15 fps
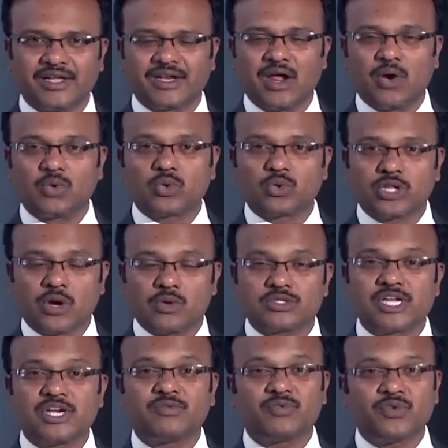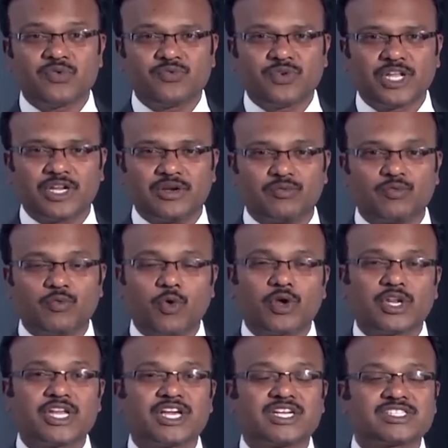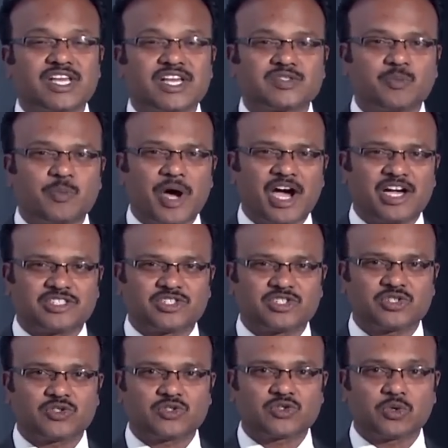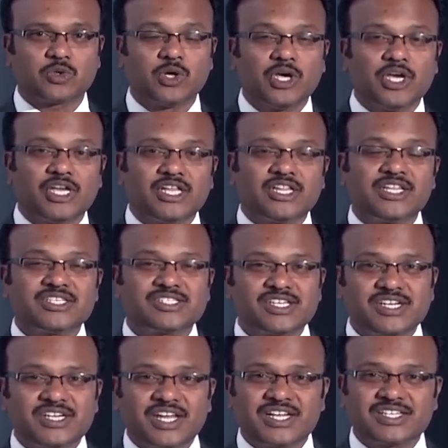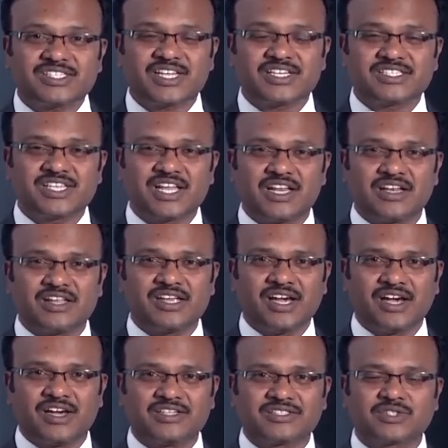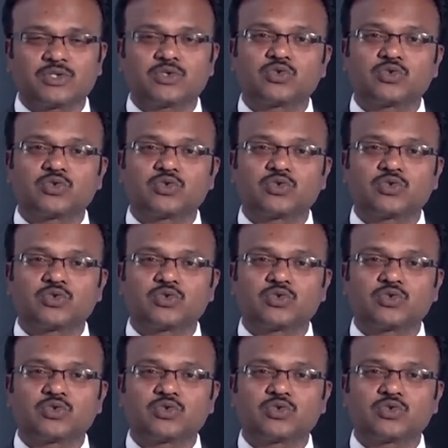Now 2015, 4 years has passed. So in these inter-censal years,